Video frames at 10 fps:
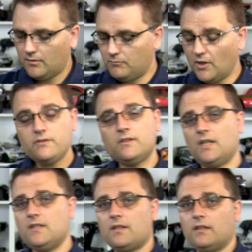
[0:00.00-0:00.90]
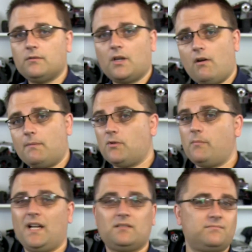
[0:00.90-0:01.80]
Most of these tend to go up to
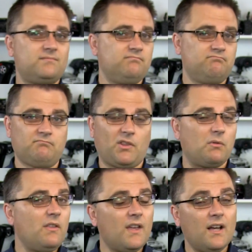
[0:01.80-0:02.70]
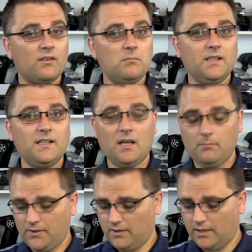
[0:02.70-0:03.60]
about 3000
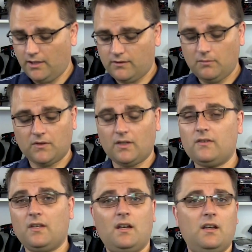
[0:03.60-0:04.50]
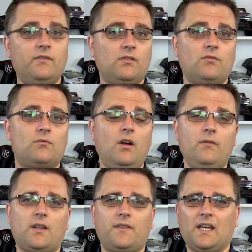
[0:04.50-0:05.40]
milliamp. I know Team Associated, even on the
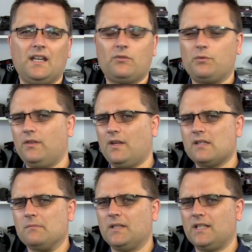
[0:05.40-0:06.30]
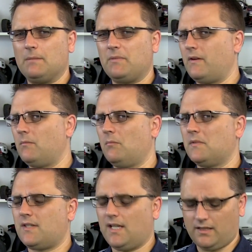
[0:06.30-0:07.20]
Rival, I think had 3000 milliamp if I'm not
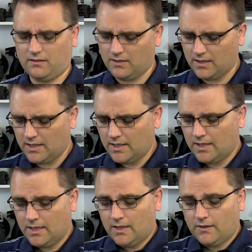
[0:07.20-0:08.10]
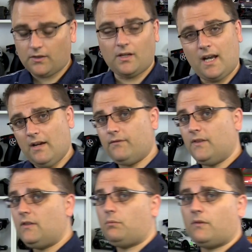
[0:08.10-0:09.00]
mistaken. So to have
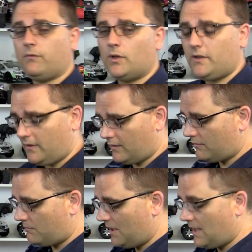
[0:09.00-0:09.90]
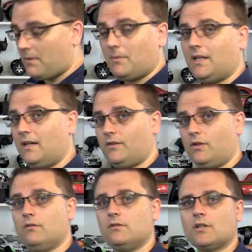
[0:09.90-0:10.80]
this with 4600 milliamp, I mean, that is
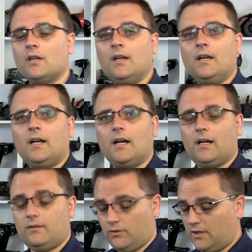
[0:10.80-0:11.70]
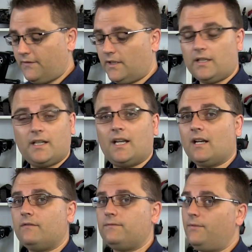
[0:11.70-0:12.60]
huge. You're definitely going to get
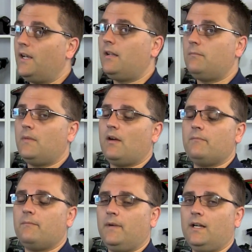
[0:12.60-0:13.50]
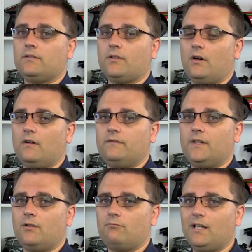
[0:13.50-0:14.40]
a fair amount of
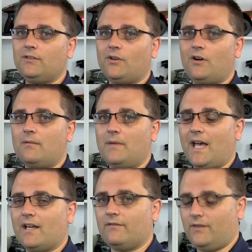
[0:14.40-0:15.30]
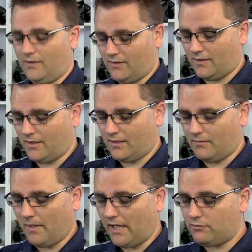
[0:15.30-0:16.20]
runtime out of this
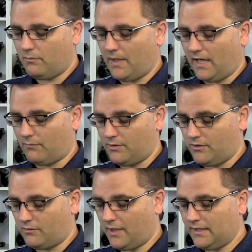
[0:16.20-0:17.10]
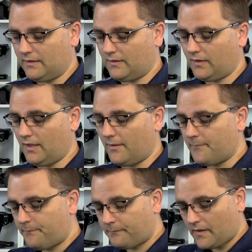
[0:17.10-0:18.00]
battery pack, which is great to see.
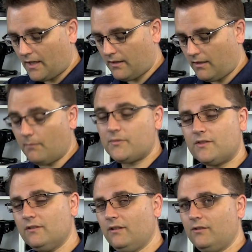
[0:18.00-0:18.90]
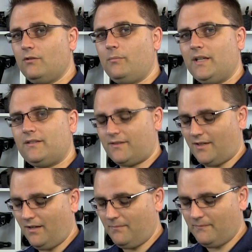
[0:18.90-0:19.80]
I'm still a little bit,
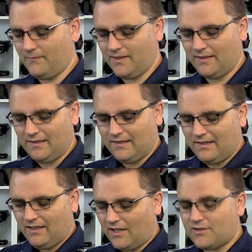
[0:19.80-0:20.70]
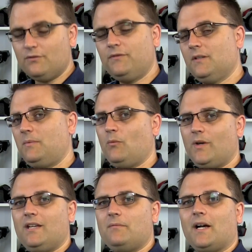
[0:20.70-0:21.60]
I still feel a bit
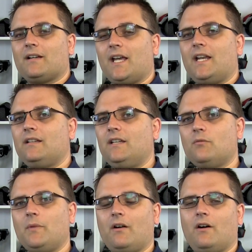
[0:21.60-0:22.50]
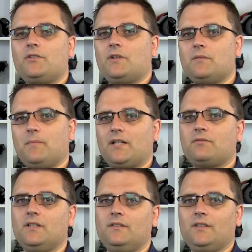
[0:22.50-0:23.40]
weird about getting nickel metal hydrate
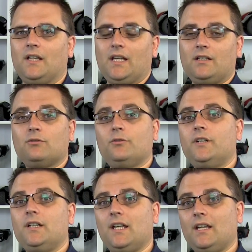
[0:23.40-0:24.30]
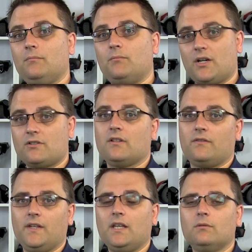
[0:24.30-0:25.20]
batteries included in brushless
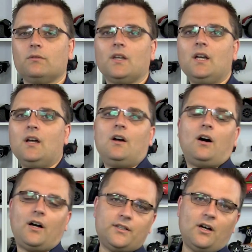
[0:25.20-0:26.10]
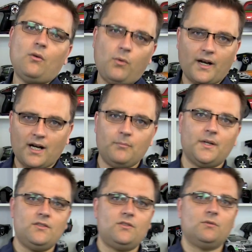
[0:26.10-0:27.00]
vehicles. I know why
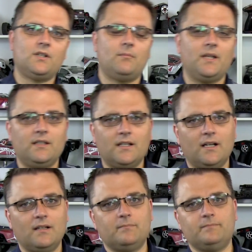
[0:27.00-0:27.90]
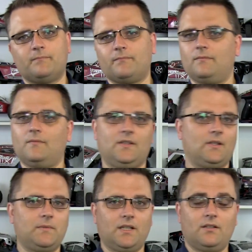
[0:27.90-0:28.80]
companies do it. I mean,
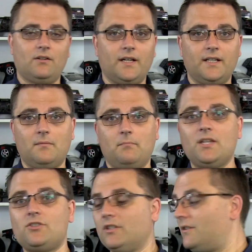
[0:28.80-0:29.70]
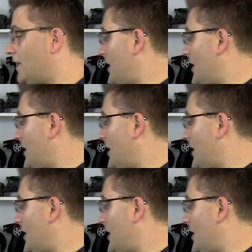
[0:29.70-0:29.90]
something that I mentioned